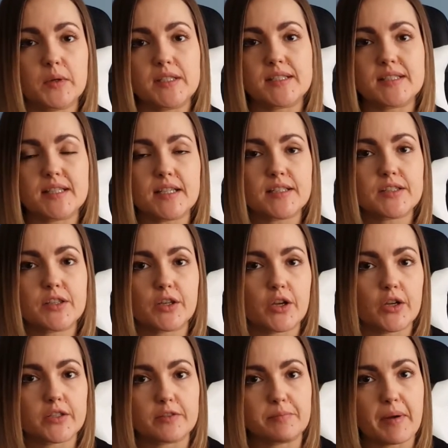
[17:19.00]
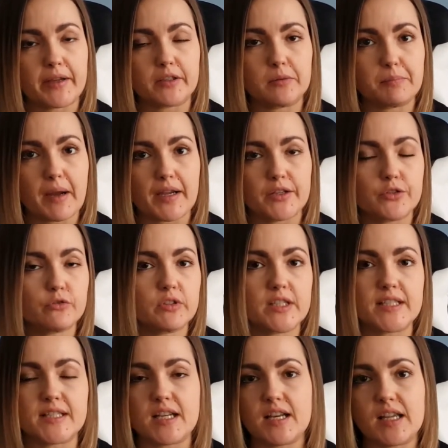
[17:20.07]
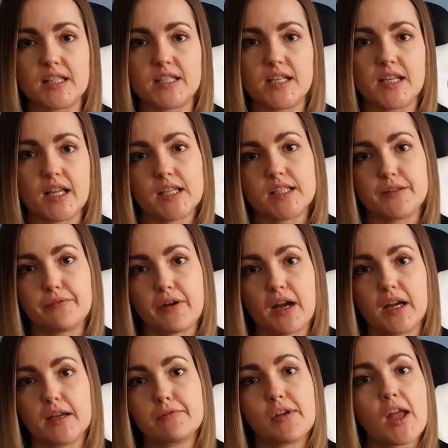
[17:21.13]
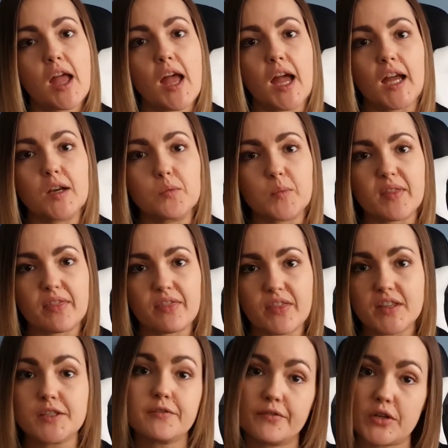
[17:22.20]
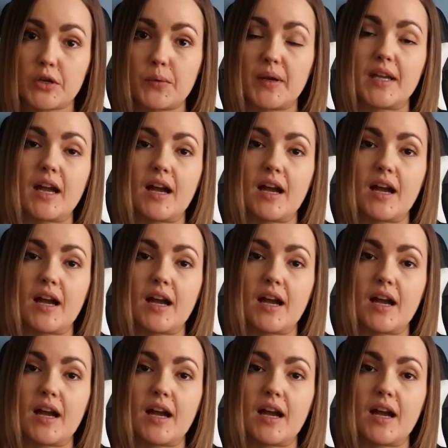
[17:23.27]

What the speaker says: 6, The Curse of Michael Myers, released in 1995, and with this viewing, I